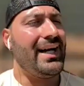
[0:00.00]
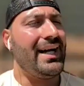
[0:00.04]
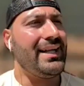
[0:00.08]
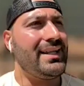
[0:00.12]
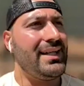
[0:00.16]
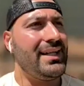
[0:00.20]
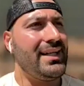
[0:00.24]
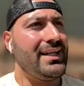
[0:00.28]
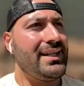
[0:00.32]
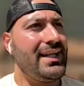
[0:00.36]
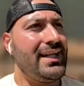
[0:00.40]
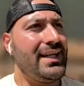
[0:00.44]

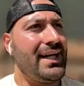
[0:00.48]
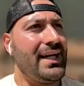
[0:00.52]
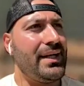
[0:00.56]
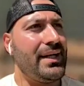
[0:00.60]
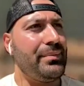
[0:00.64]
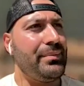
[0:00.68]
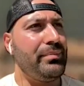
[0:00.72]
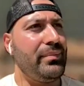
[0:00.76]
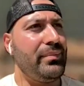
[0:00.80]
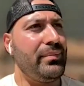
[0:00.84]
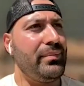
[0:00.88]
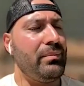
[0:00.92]
think
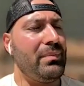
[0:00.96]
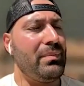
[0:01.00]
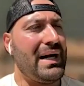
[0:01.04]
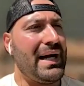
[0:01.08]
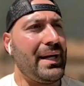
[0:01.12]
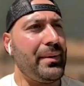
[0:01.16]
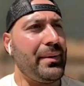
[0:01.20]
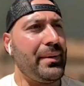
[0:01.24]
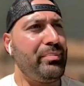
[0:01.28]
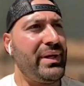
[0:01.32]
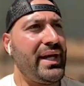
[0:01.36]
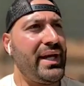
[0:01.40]
that
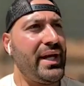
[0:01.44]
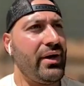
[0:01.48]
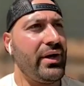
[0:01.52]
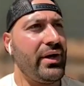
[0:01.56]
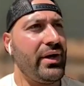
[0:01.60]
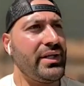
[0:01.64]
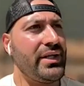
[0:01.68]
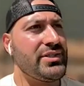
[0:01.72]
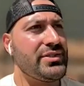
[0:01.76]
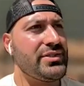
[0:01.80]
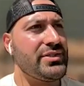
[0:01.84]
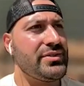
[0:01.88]
my
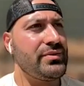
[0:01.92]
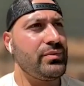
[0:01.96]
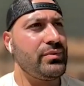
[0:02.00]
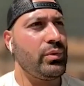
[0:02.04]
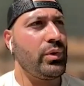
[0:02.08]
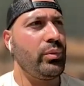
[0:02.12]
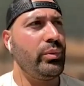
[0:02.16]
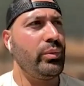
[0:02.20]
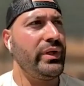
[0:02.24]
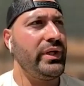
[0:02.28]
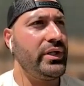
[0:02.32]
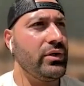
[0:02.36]
parents,
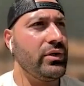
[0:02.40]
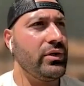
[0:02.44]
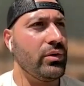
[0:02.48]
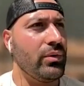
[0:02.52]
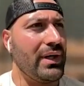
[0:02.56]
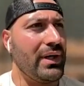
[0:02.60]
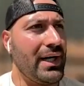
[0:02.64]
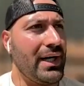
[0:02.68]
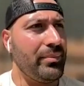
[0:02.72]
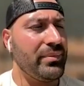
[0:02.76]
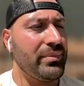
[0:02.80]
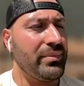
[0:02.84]
when we grew
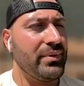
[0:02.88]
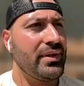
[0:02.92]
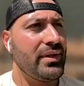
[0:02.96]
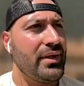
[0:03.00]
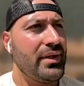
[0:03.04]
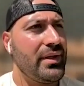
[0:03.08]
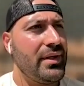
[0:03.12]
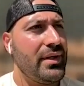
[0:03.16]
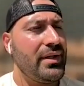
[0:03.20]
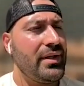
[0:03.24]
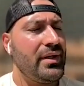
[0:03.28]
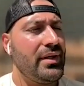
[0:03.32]
up,
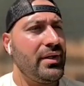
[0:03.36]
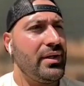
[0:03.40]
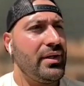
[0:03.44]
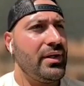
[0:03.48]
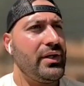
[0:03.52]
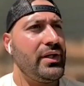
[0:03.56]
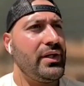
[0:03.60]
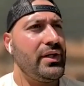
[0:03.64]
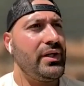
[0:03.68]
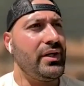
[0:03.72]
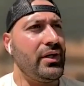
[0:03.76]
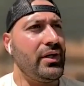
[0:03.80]

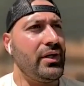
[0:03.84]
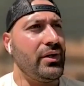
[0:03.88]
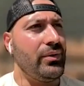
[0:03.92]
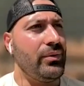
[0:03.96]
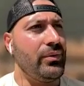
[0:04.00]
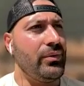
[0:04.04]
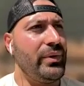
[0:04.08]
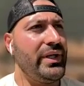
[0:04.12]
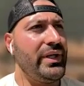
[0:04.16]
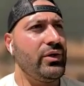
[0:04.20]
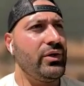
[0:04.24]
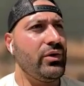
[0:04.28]

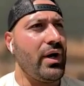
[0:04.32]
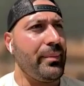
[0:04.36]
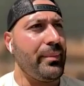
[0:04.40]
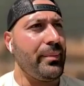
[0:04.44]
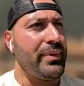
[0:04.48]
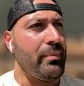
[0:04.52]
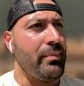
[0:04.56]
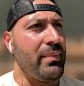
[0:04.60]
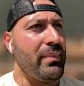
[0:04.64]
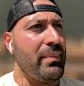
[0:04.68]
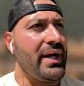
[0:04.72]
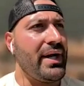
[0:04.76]

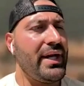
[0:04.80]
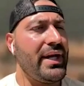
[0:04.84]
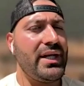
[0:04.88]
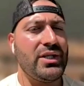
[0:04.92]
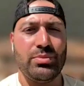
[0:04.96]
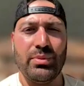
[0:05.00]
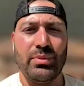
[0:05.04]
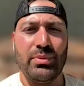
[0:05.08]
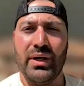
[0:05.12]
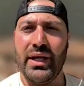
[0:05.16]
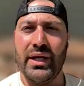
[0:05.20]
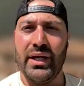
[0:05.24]
that money
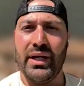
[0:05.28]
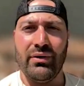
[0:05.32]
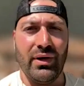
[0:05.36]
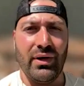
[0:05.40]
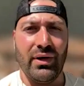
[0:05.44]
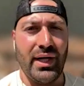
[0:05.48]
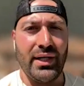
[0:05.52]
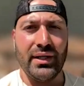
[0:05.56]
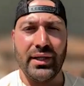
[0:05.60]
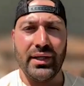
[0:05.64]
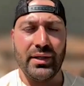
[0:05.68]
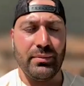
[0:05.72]
is money,
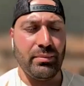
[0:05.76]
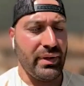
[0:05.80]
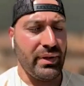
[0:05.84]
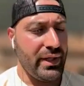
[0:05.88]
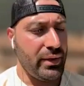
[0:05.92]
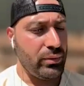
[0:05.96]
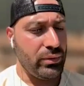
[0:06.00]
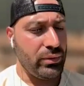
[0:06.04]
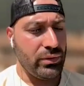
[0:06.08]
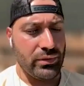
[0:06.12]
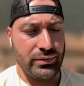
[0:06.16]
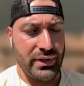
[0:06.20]
right? Like money
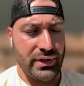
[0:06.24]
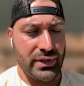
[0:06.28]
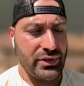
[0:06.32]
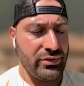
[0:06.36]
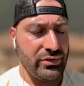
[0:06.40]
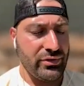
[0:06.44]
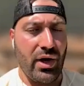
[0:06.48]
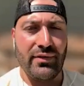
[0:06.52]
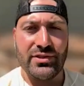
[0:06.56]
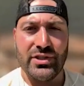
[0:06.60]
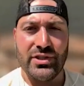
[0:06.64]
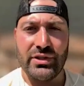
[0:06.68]
is
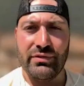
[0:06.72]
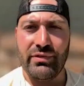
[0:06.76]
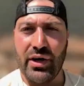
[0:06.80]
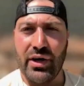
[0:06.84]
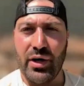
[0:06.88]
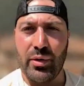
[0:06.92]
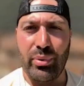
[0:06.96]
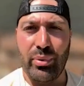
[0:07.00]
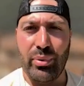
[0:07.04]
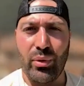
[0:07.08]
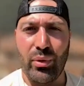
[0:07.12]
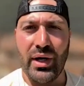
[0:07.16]
obviously very
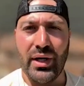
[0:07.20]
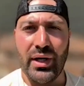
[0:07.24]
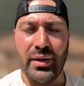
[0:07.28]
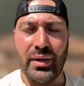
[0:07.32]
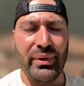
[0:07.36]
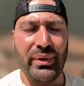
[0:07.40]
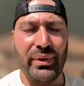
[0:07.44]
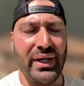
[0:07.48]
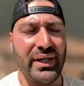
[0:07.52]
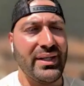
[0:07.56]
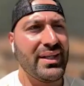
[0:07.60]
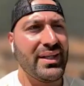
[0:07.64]
important,
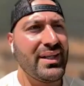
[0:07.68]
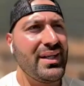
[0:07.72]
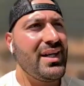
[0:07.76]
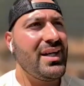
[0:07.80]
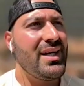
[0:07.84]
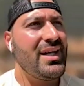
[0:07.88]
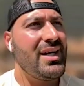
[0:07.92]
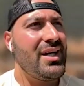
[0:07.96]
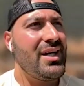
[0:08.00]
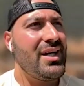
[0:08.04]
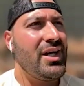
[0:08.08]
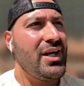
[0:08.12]
but
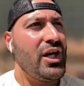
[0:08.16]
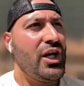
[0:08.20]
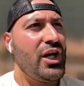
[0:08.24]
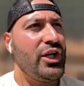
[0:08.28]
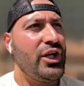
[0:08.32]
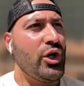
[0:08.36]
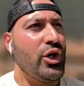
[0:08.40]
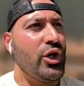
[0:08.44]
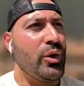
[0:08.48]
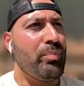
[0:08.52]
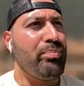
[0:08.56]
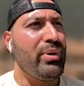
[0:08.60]

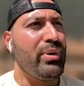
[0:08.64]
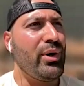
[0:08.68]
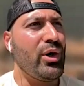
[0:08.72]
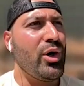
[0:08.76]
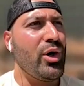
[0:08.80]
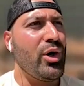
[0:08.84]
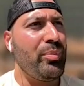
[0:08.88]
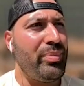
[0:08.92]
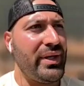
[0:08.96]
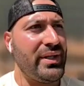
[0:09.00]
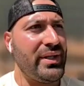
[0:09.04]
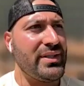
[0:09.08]
your
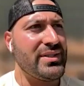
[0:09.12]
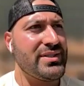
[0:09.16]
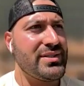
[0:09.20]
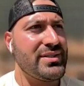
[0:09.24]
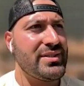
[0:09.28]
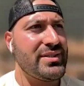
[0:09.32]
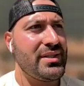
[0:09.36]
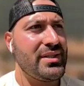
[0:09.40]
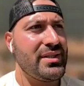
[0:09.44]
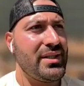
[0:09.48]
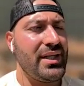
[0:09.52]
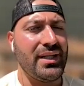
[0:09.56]

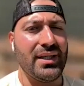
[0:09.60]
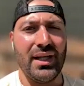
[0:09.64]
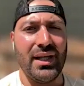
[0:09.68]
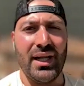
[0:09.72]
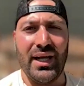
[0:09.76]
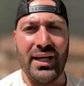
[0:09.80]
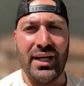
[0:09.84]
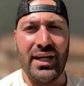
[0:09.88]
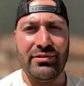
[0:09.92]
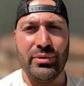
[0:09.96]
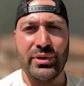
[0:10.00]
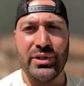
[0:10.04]
purpose in
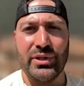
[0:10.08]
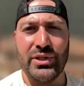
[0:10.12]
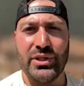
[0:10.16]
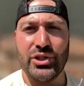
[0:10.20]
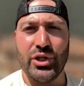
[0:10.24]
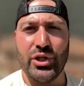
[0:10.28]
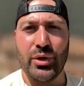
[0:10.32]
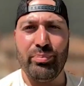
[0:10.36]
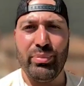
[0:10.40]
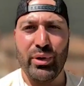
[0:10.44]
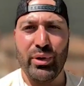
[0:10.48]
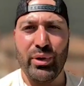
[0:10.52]
life, which is
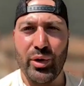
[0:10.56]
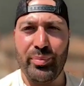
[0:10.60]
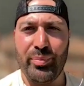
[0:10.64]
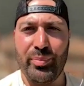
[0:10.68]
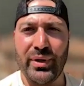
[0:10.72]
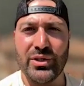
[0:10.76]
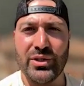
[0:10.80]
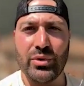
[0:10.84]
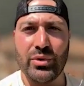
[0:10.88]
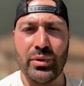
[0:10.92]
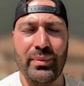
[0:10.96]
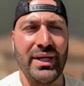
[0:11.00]
your
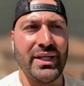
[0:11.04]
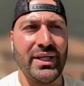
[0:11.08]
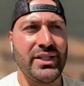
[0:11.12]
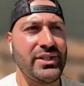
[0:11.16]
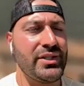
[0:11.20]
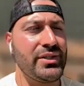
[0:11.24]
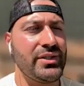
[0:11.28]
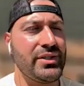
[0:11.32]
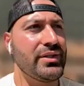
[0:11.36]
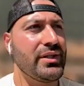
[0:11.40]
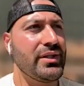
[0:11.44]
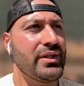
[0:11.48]
purpose, what makes
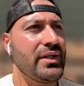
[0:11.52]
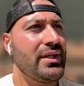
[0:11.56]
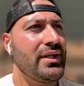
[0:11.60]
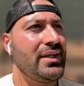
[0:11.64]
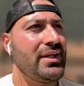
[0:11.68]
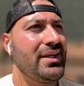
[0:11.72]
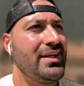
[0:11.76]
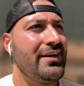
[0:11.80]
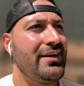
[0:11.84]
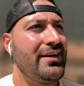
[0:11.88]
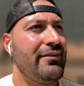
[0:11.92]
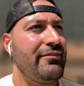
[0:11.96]
you
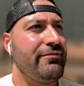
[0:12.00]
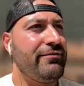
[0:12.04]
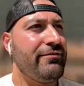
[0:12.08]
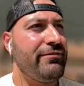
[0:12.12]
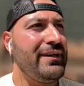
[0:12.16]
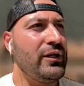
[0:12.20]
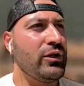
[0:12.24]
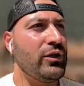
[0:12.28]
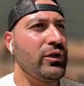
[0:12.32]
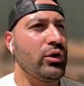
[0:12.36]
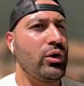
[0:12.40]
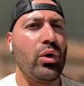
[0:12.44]

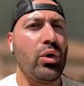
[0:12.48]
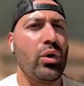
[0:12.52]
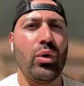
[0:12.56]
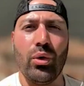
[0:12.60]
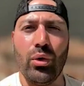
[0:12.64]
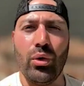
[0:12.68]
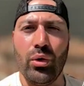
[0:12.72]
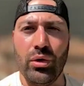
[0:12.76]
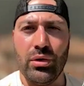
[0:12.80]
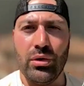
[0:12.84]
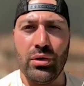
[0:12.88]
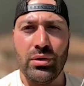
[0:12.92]
feel
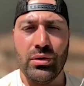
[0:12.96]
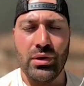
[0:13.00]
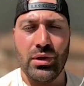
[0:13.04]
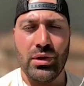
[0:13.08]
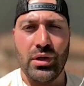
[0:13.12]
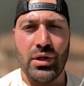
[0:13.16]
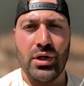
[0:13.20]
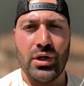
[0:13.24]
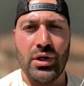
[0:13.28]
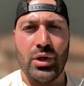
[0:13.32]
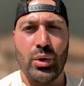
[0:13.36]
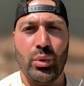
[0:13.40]
whole,
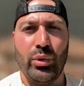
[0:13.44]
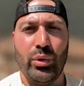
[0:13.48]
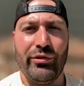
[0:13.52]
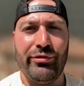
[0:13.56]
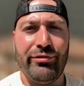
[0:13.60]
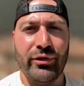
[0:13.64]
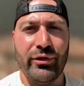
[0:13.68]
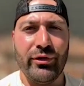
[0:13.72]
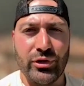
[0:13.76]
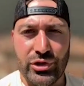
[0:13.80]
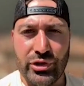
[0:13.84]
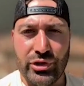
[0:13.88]
what
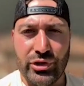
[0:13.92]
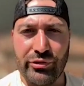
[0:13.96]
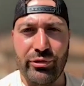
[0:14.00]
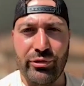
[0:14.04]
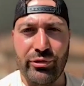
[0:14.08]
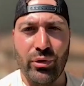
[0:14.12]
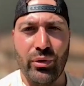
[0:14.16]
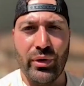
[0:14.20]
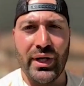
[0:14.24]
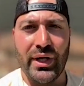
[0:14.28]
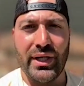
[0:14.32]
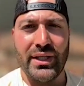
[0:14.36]
fills your
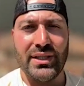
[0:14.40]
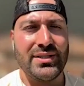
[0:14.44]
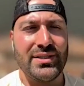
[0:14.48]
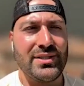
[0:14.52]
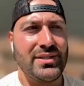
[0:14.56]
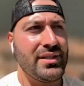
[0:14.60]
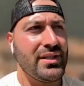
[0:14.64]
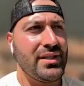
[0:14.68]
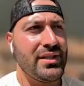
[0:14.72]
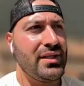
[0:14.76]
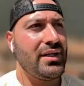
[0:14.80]
voids,